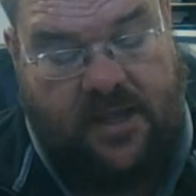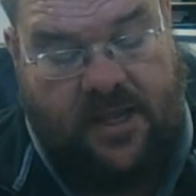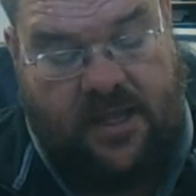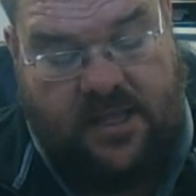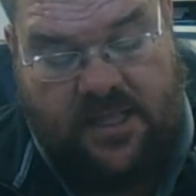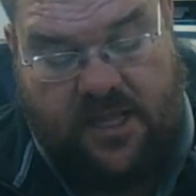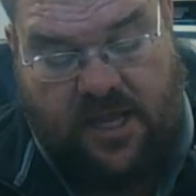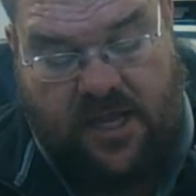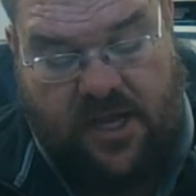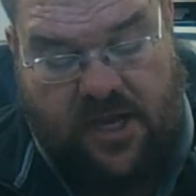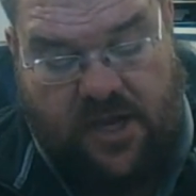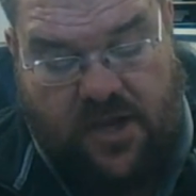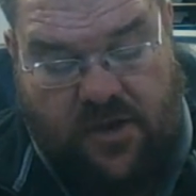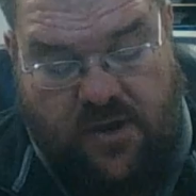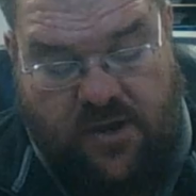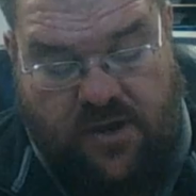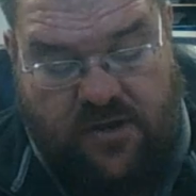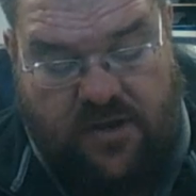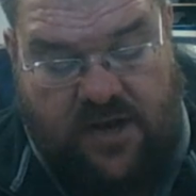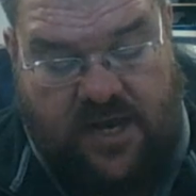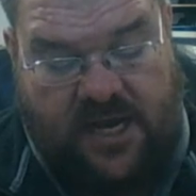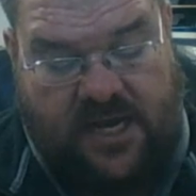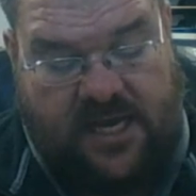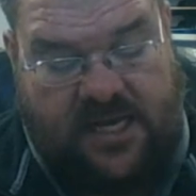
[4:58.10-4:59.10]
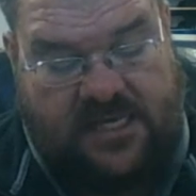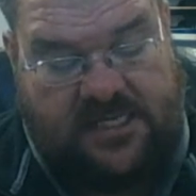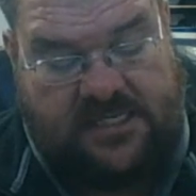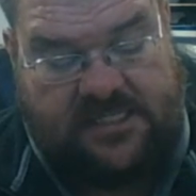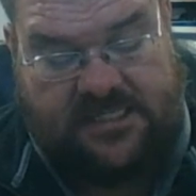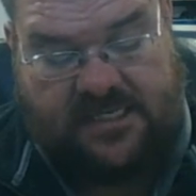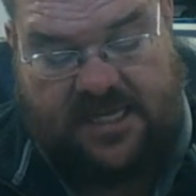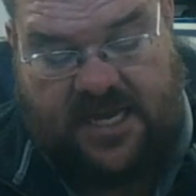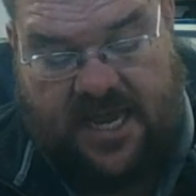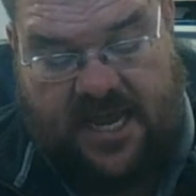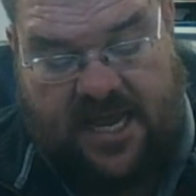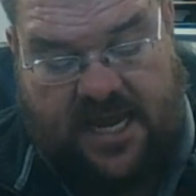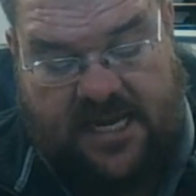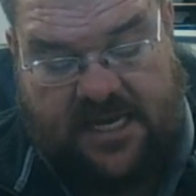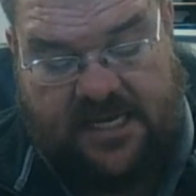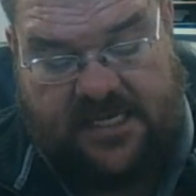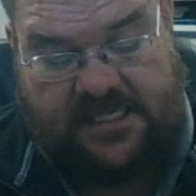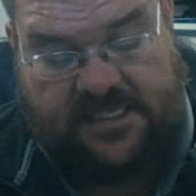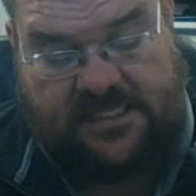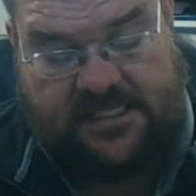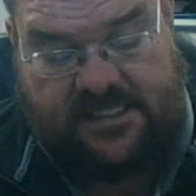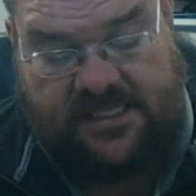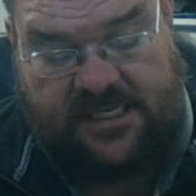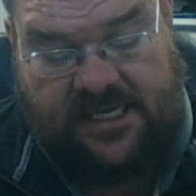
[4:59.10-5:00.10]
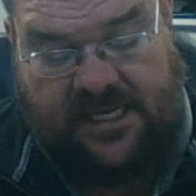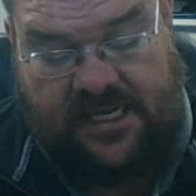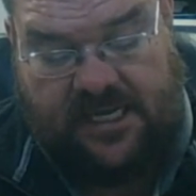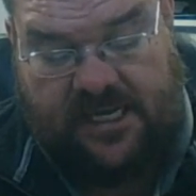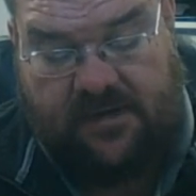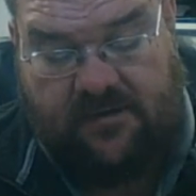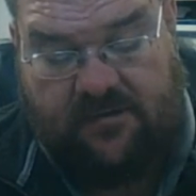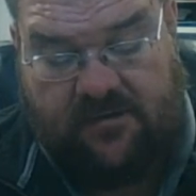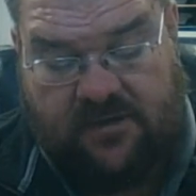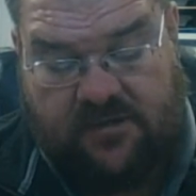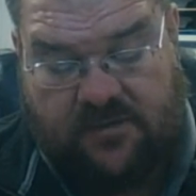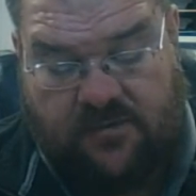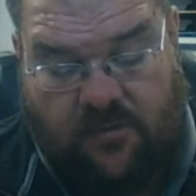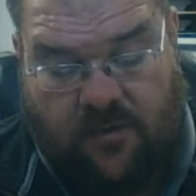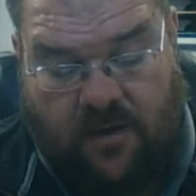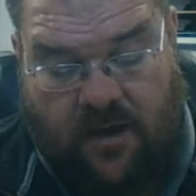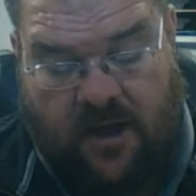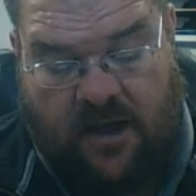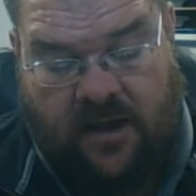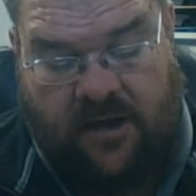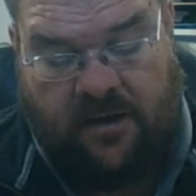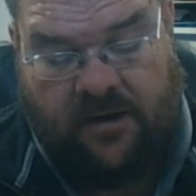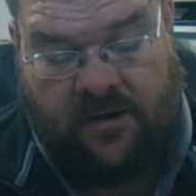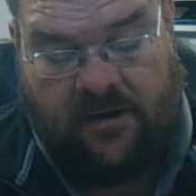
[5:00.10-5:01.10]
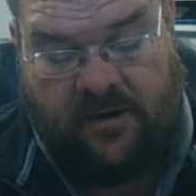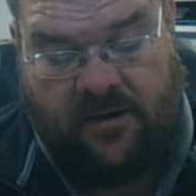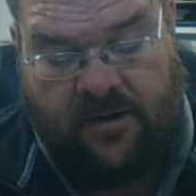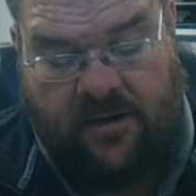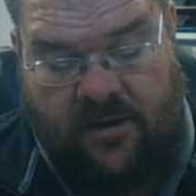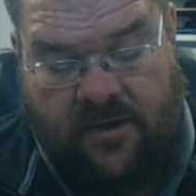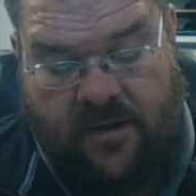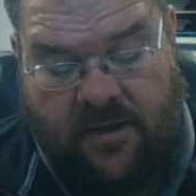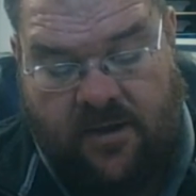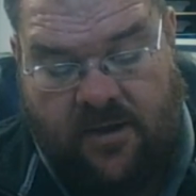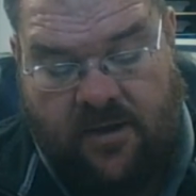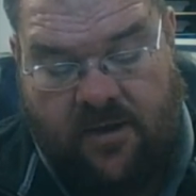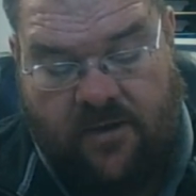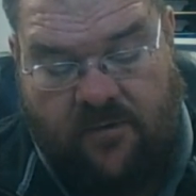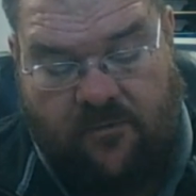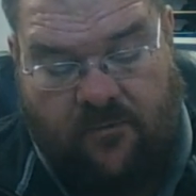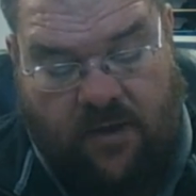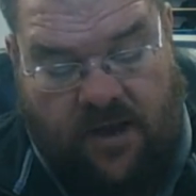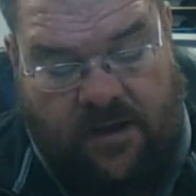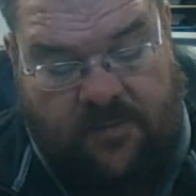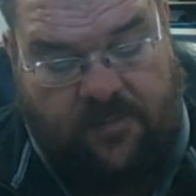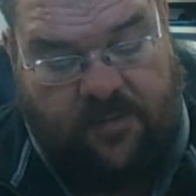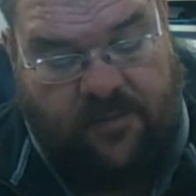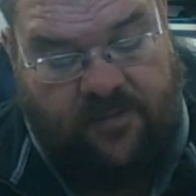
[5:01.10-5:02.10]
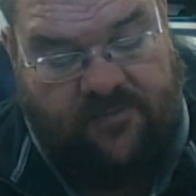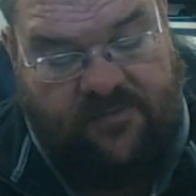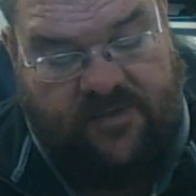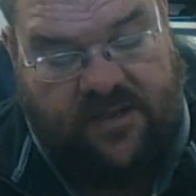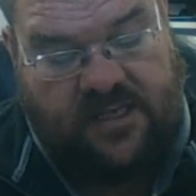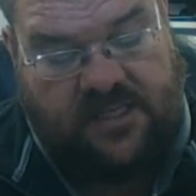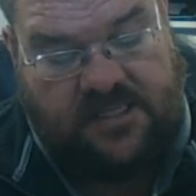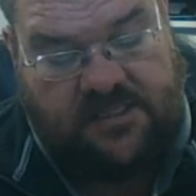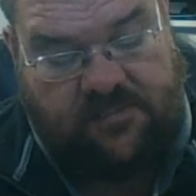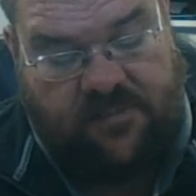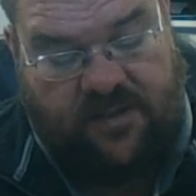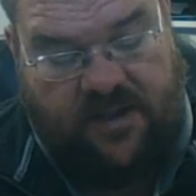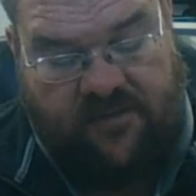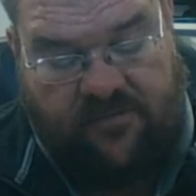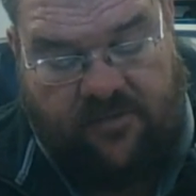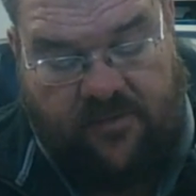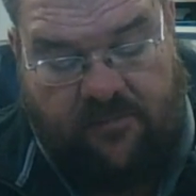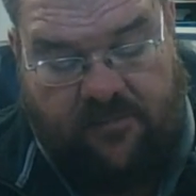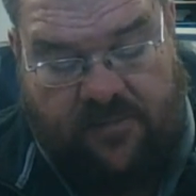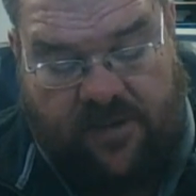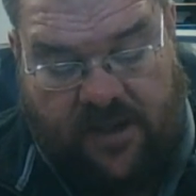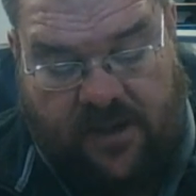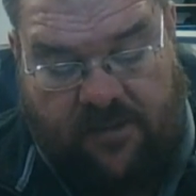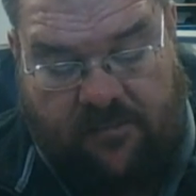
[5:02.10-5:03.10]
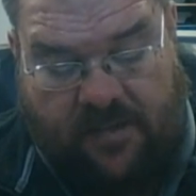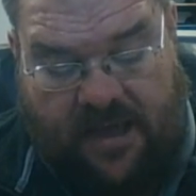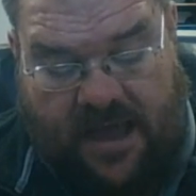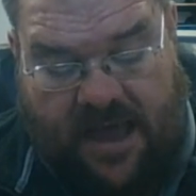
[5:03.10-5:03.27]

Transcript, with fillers: And the eunuch said, See, here is water. What prevents me from being